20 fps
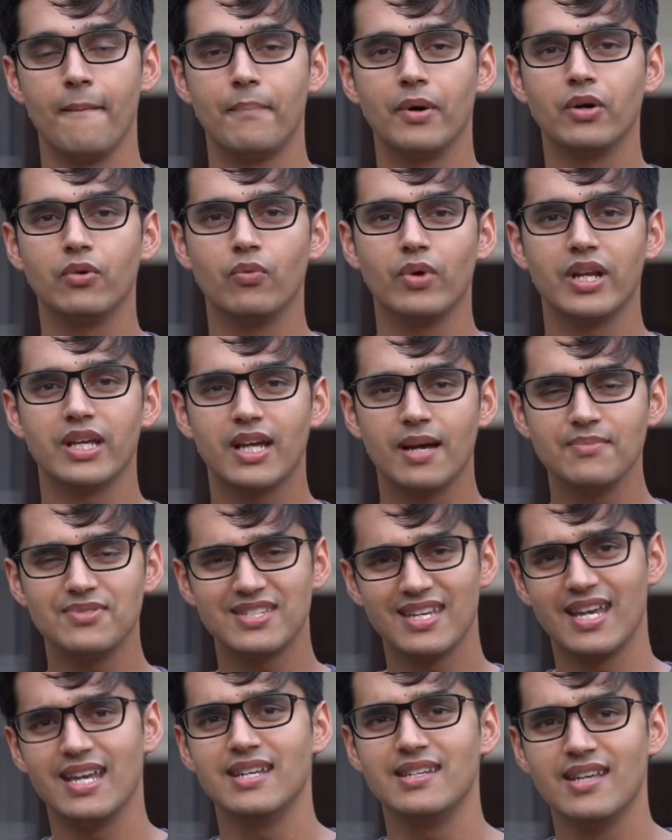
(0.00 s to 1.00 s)
But when it comes
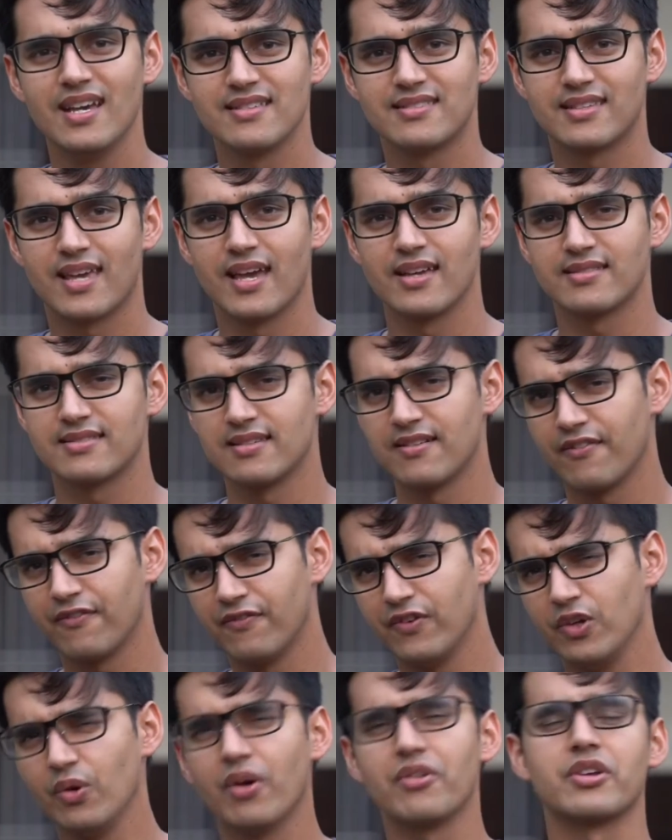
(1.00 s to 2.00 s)
to India's case and a
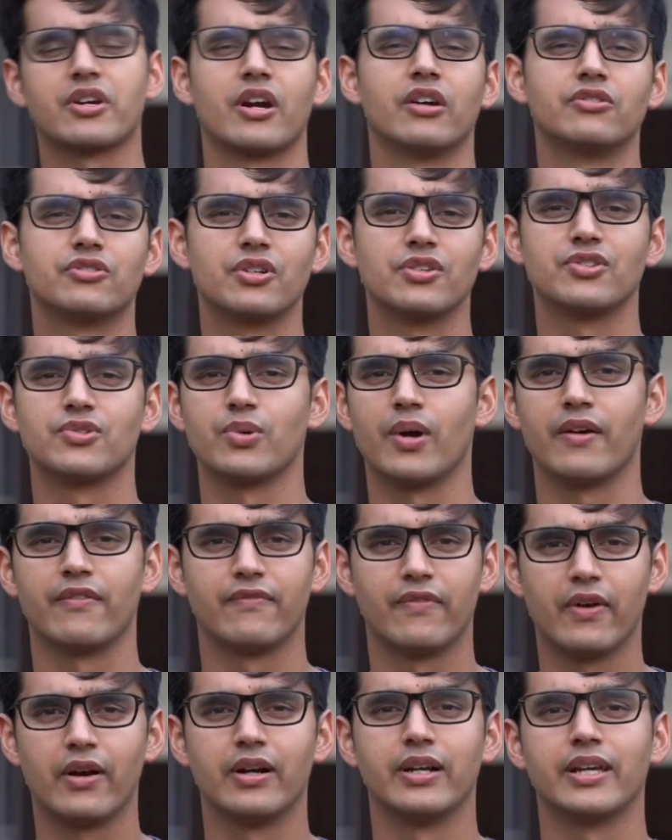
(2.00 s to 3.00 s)
few other countries who
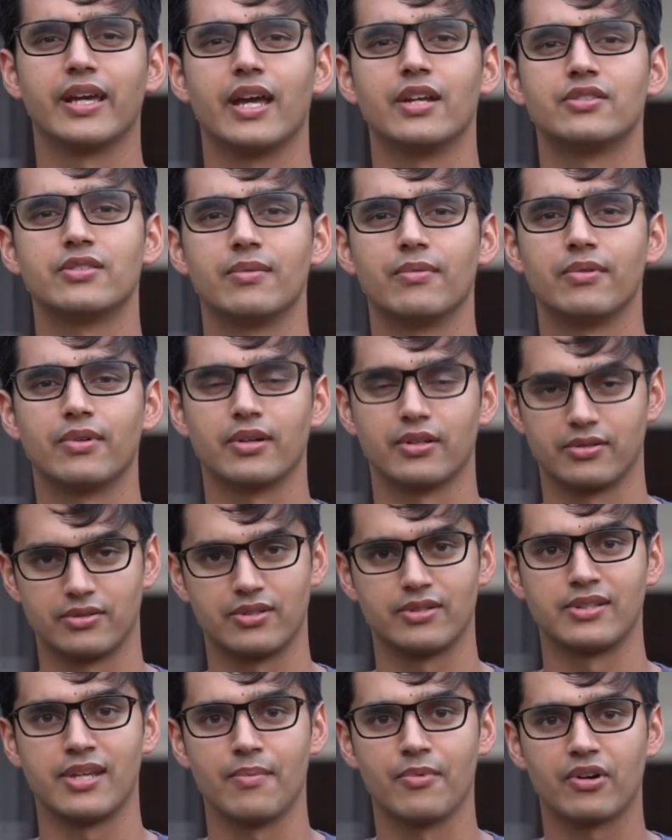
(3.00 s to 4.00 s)
have varying age
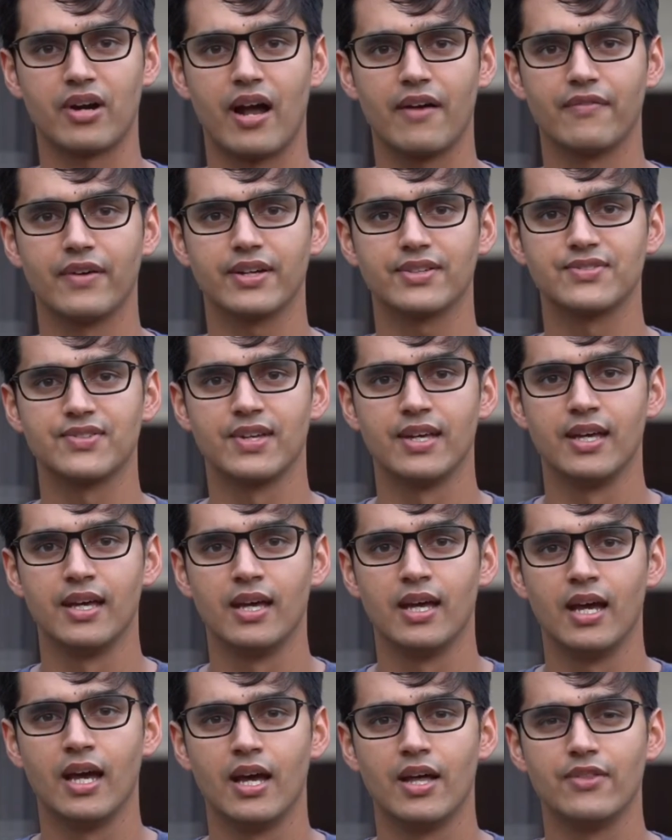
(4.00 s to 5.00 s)
demographics,
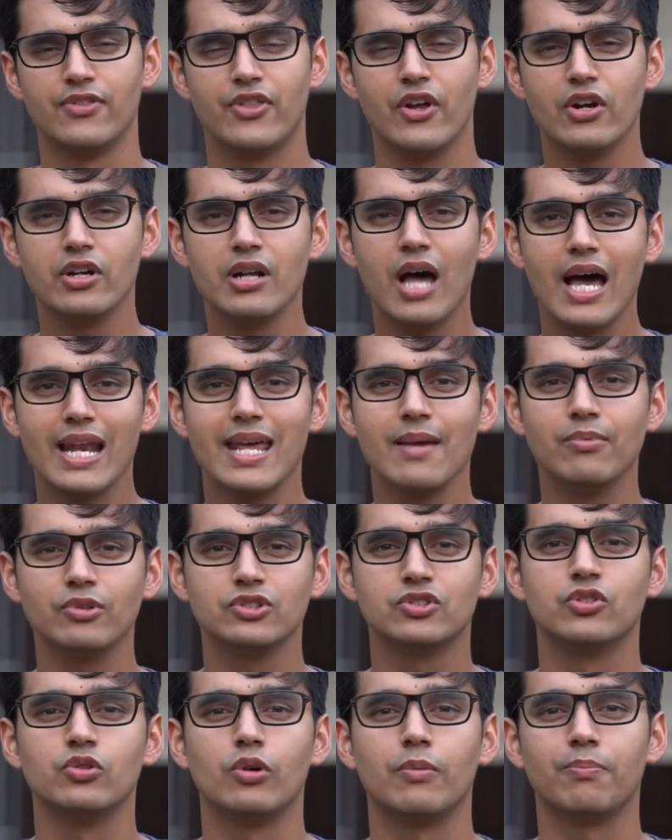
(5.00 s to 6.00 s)
they're not
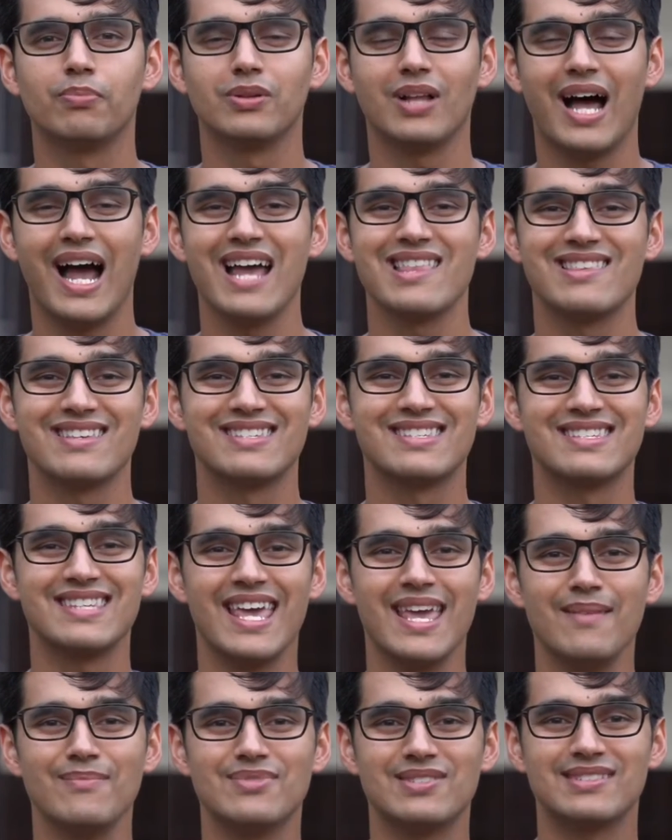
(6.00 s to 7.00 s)
able to apply the
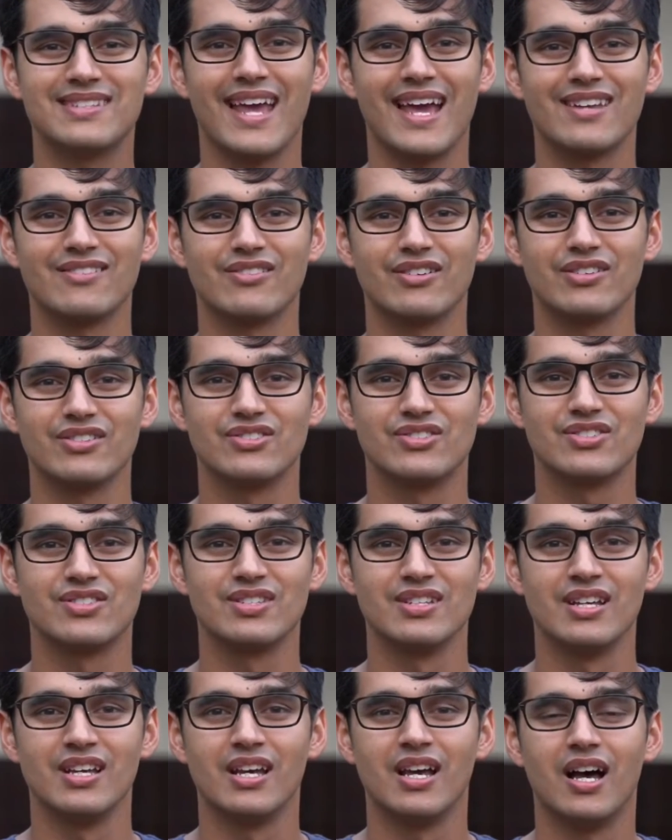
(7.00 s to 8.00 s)
same
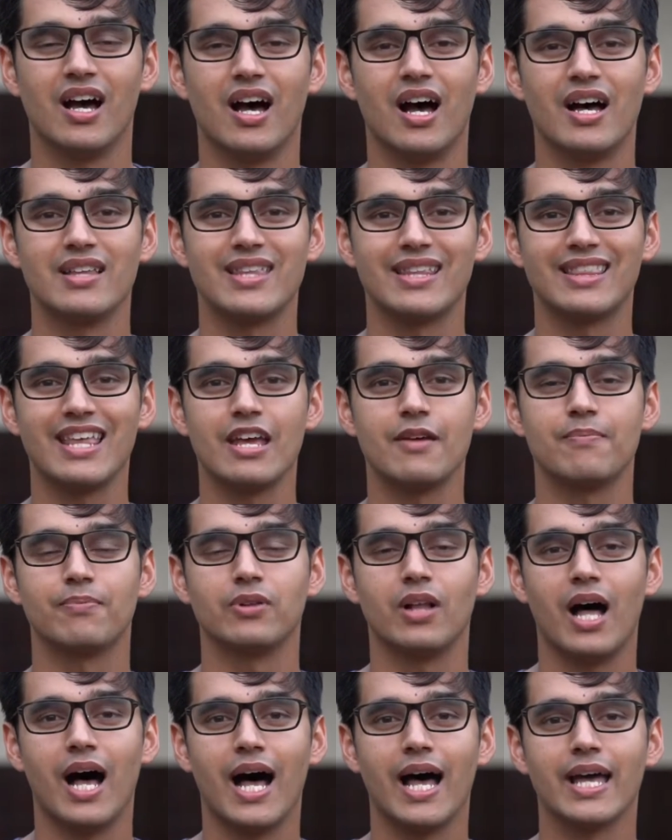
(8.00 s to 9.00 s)
standards that they
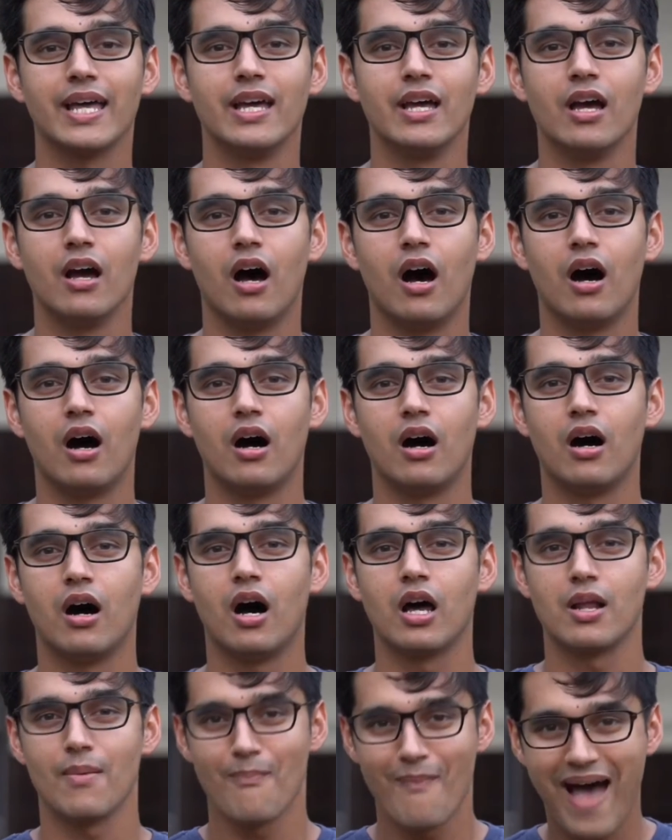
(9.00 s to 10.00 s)
apply
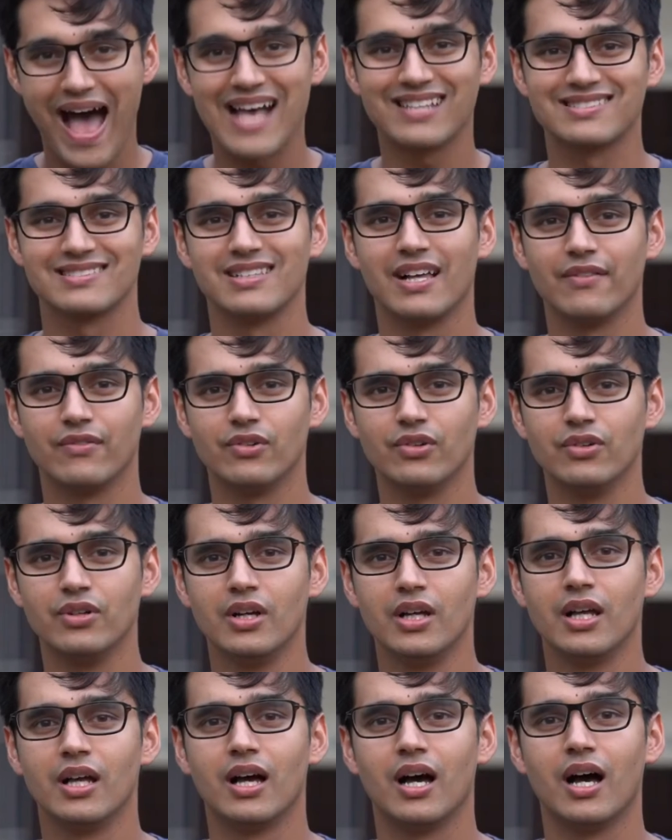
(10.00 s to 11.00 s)
on a mass level
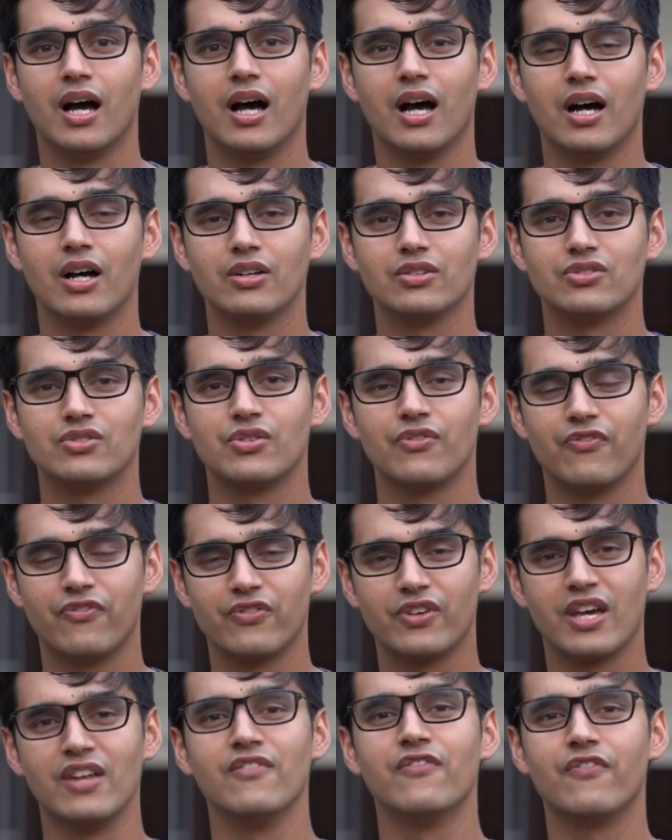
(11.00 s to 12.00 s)
to
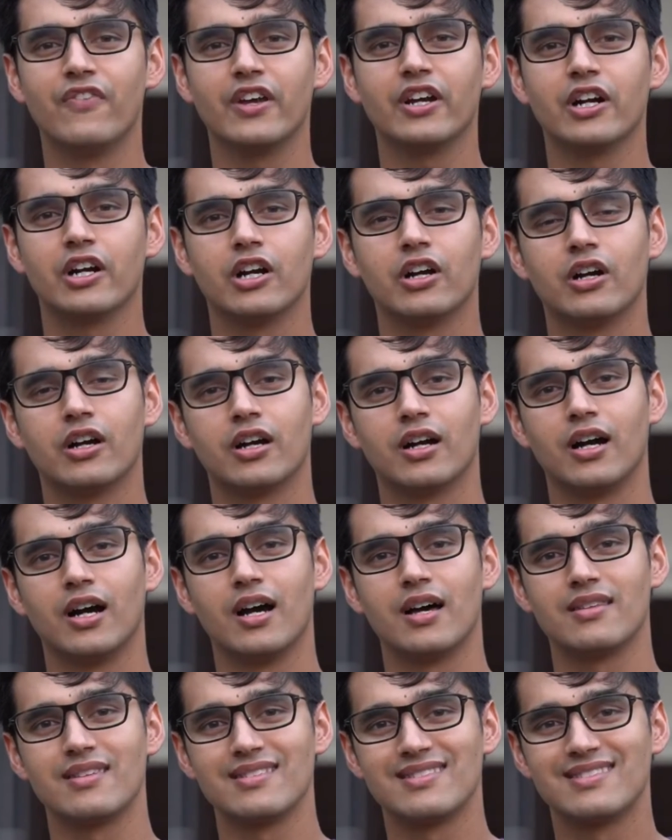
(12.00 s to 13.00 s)
configure
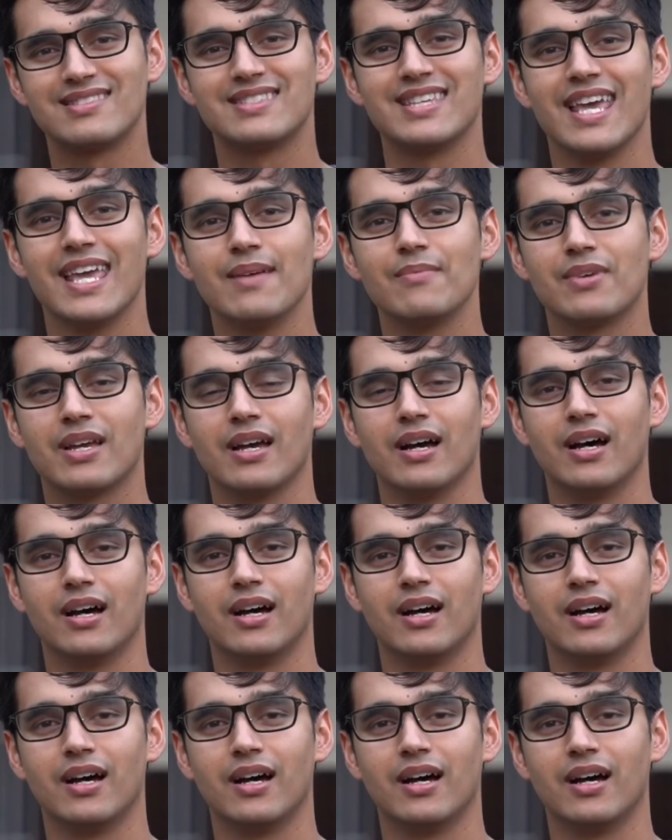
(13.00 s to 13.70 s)
the same